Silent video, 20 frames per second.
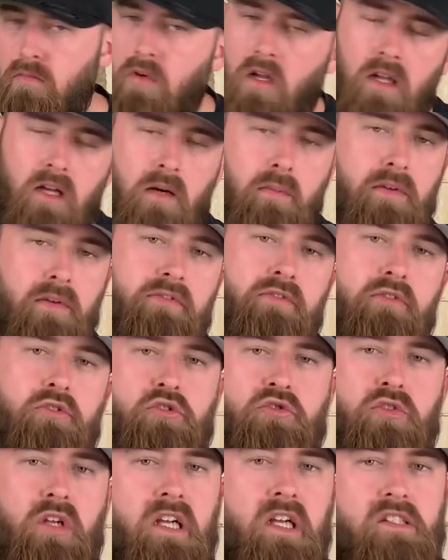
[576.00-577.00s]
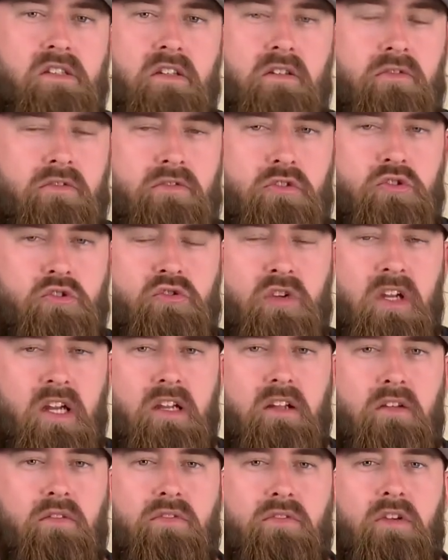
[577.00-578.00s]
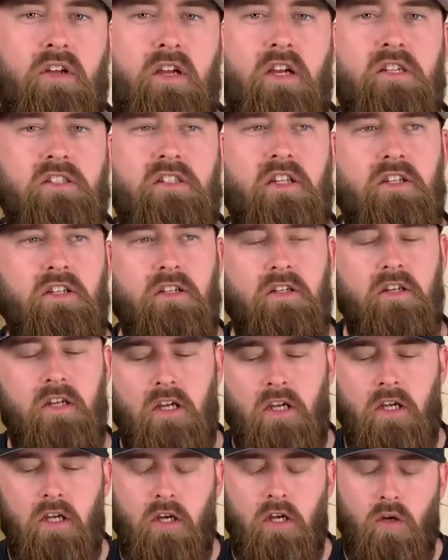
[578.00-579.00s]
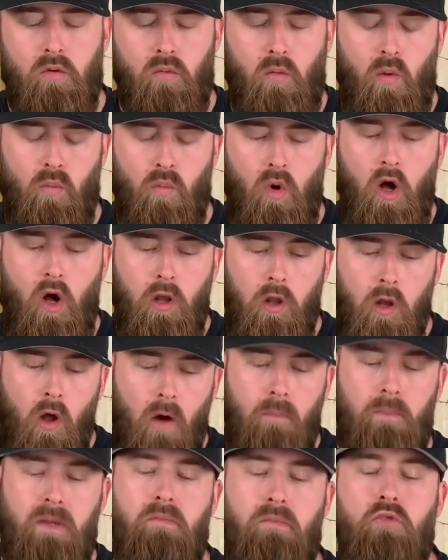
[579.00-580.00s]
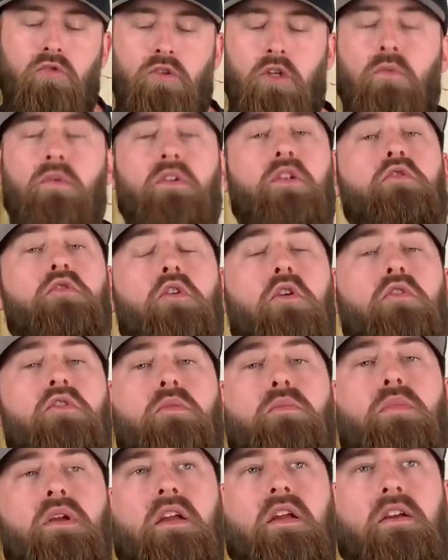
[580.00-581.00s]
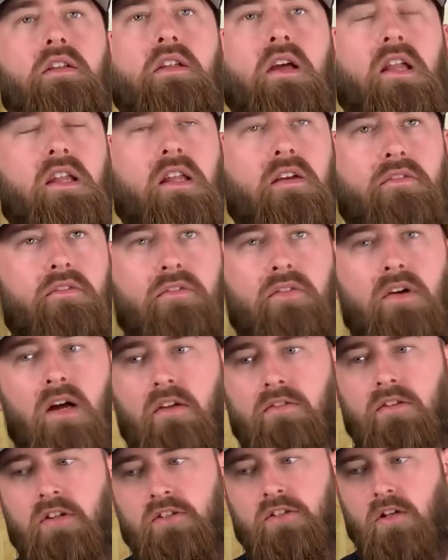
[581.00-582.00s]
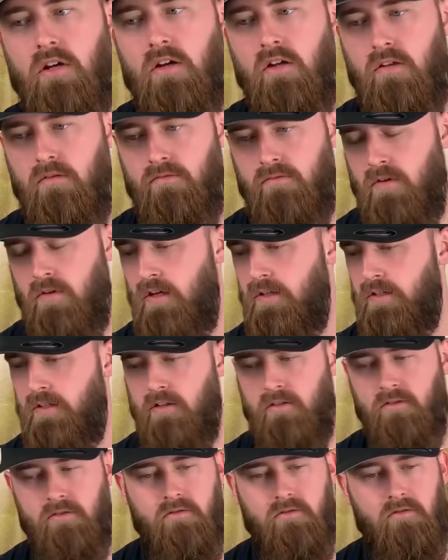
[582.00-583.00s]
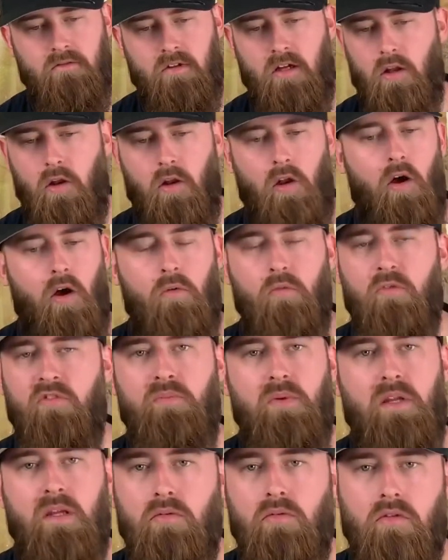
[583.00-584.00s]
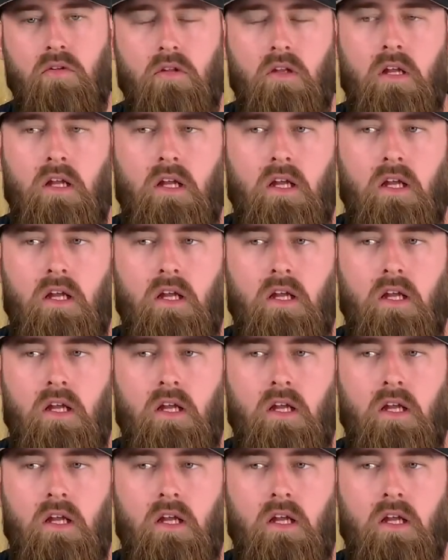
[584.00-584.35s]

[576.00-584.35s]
a little bit frustrating at first, and what a lot of people do when they're growing a beard, and I've found this like a lot with people,